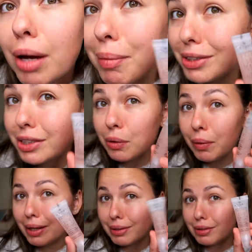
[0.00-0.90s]
I'm actually
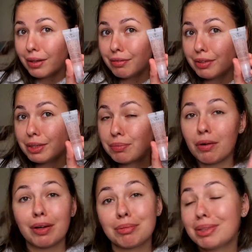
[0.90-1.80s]
quite excited for this
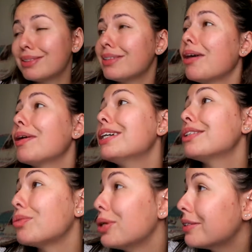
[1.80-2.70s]
product because, you know, it
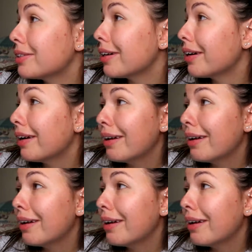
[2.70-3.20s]
is winter.